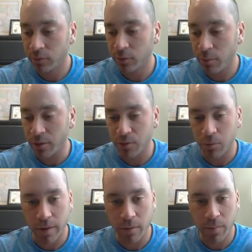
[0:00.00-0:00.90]
it's about
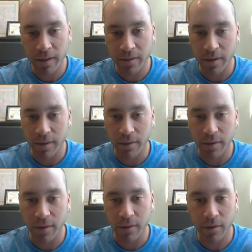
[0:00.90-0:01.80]
20 minutes, I
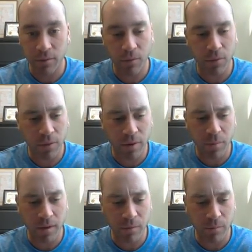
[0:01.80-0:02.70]
think, 30
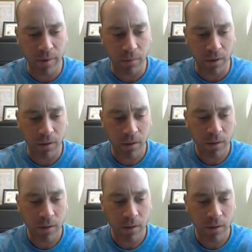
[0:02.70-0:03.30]
minutes maybe,